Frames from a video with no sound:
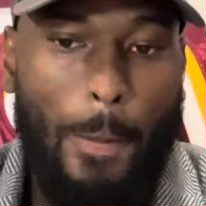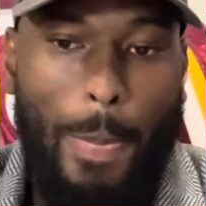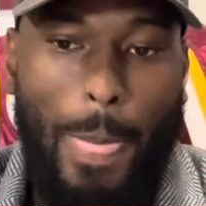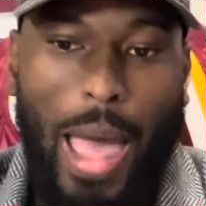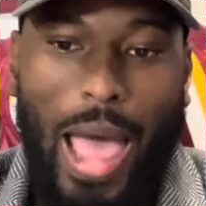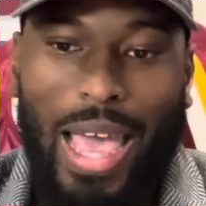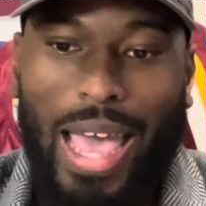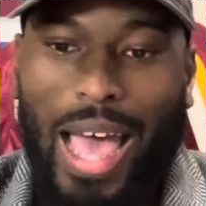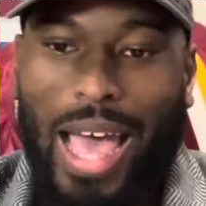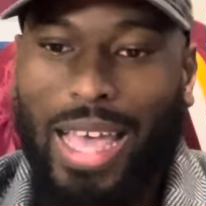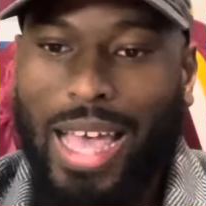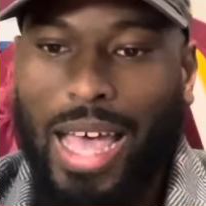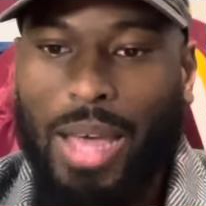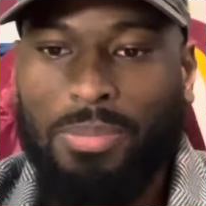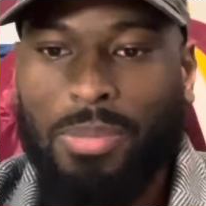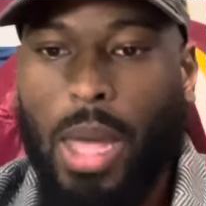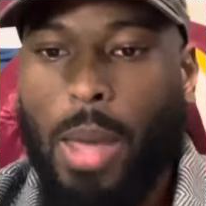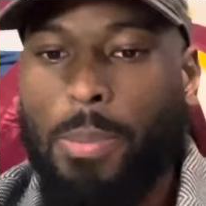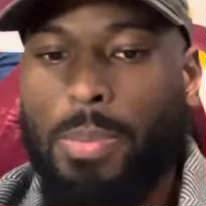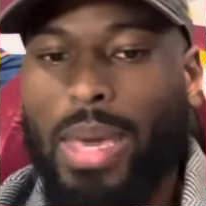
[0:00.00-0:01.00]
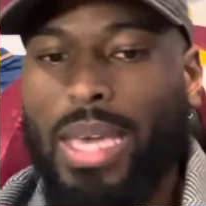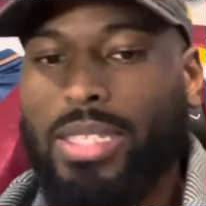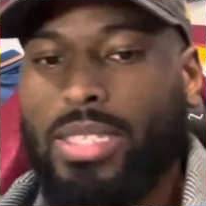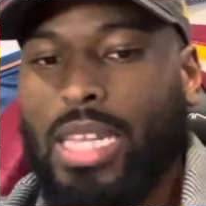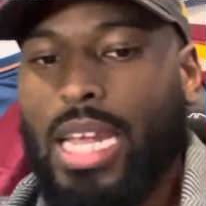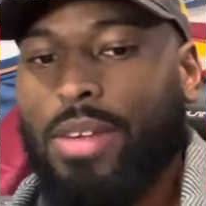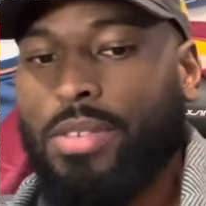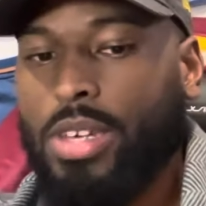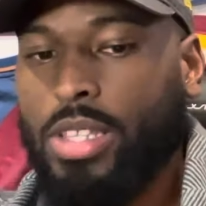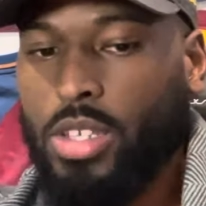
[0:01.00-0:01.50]
I'm not basing
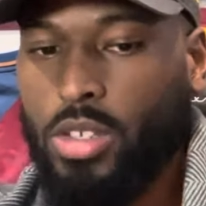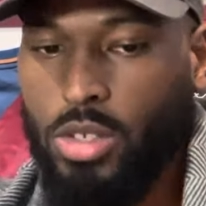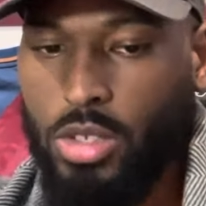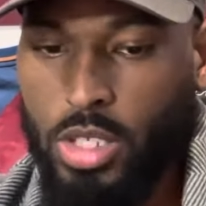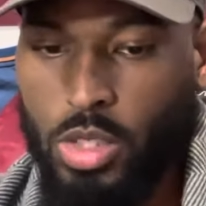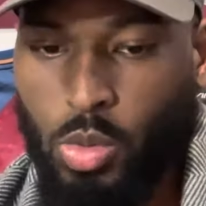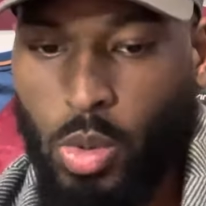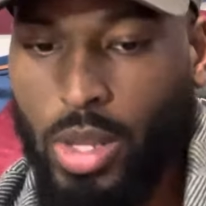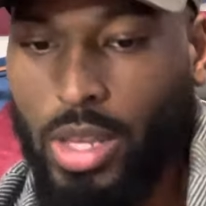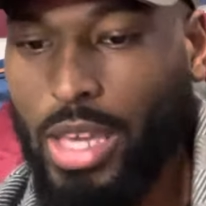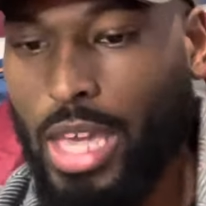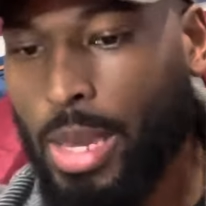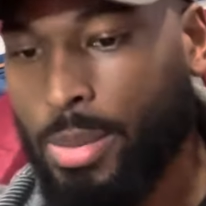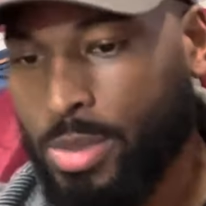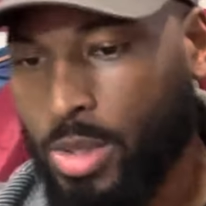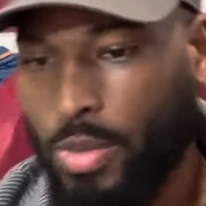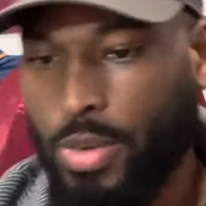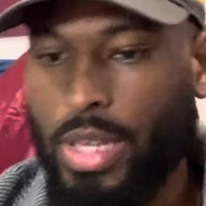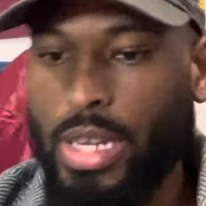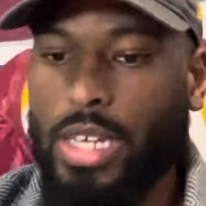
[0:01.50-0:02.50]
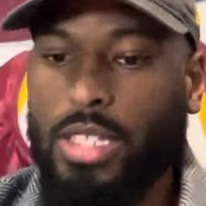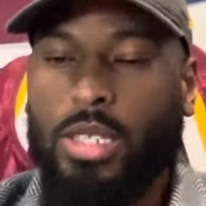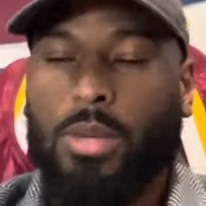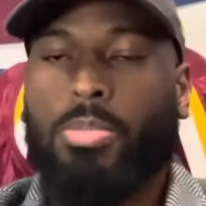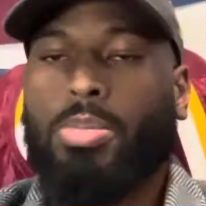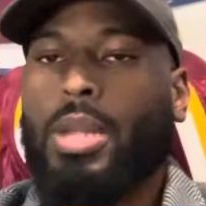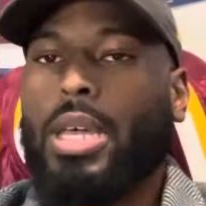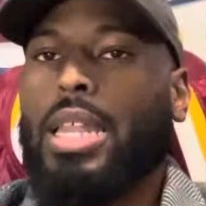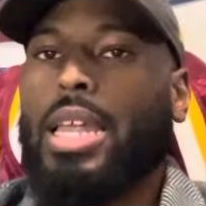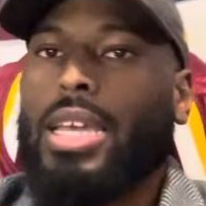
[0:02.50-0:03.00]
everything on this one game. So if he doesn't
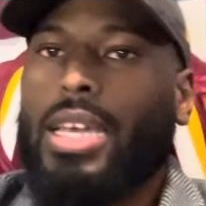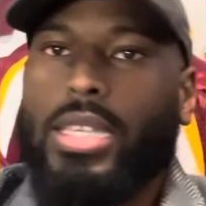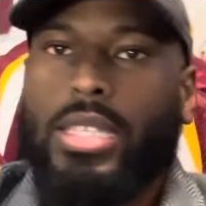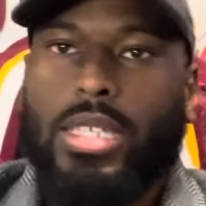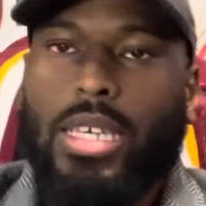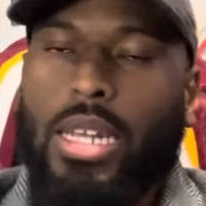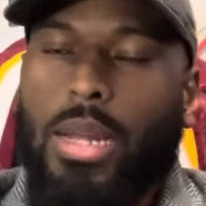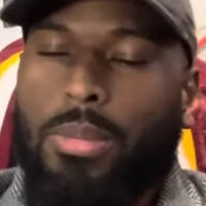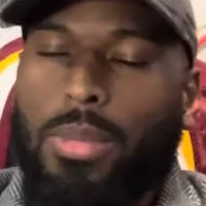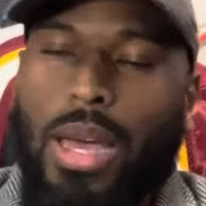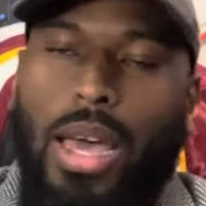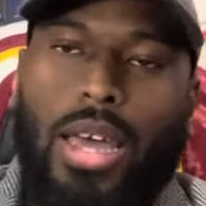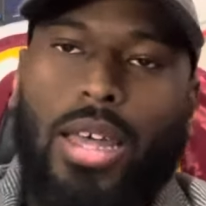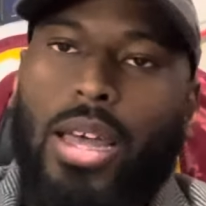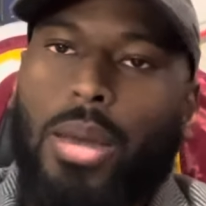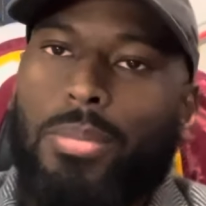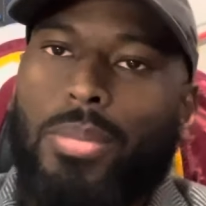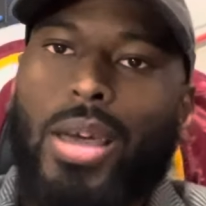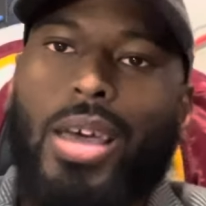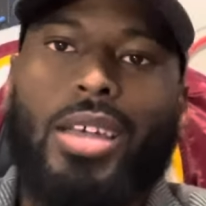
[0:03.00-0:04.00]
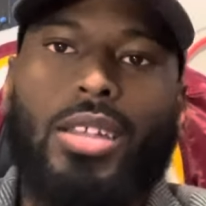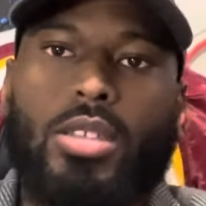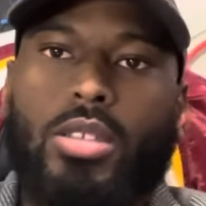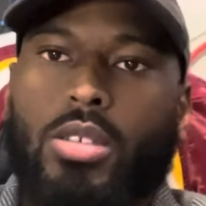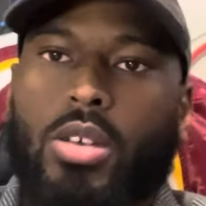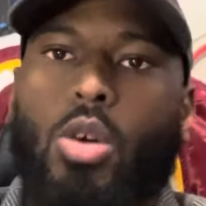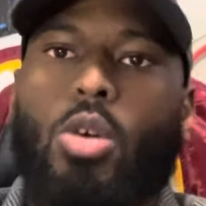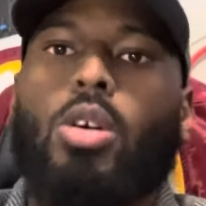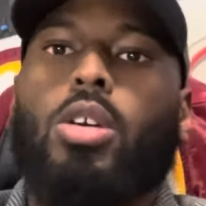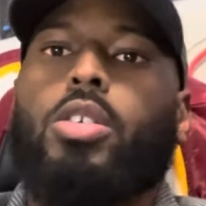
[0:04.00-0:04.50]
play, like I said, I'm not
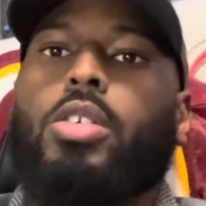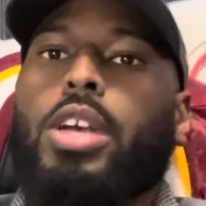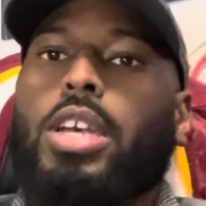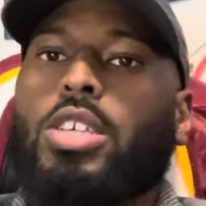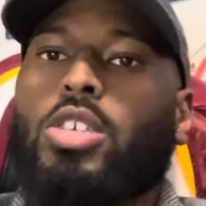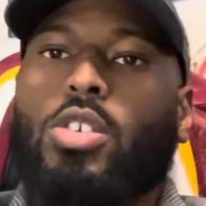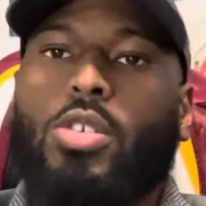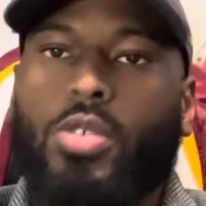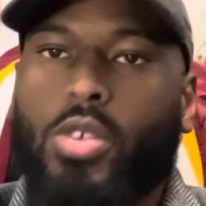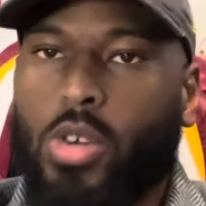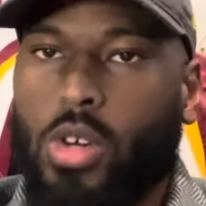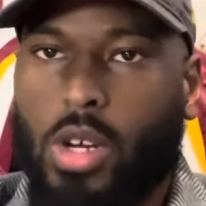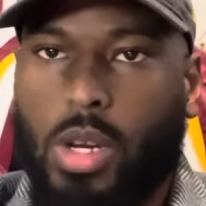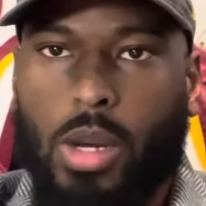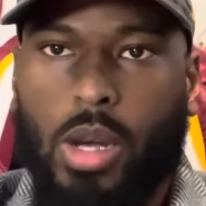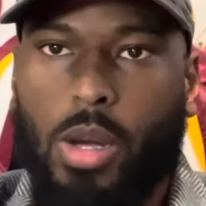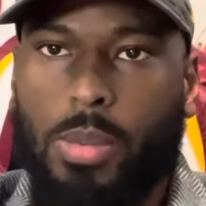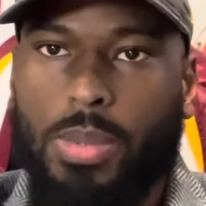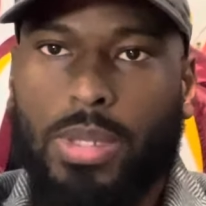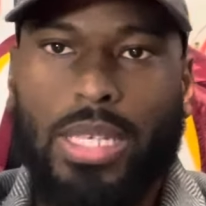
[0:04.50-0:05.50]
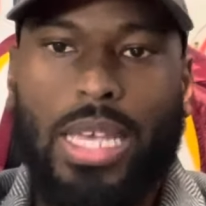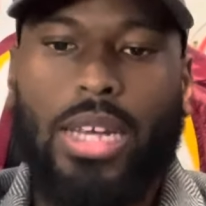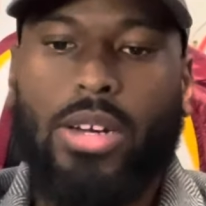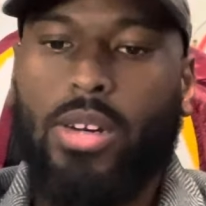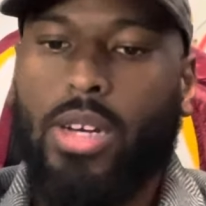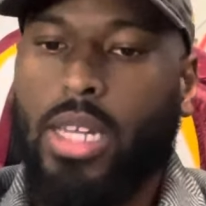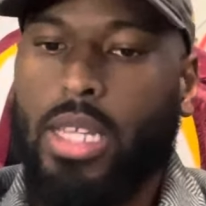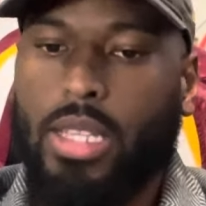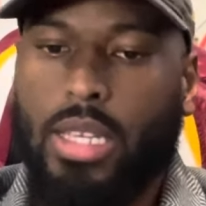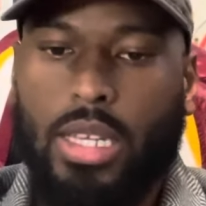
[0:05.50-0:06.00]
going crazy over or upset or
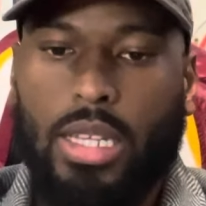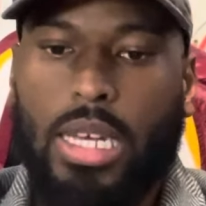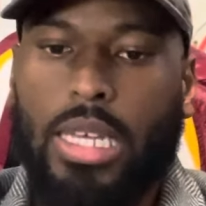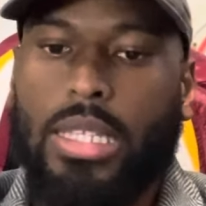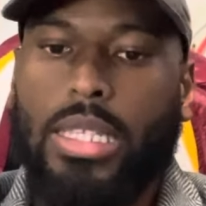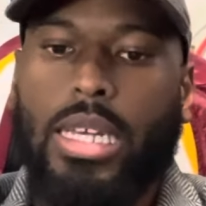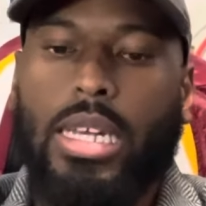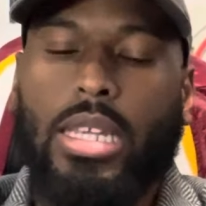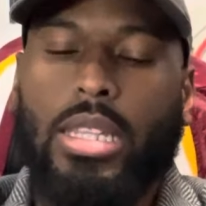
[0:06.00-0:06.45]
anything like that.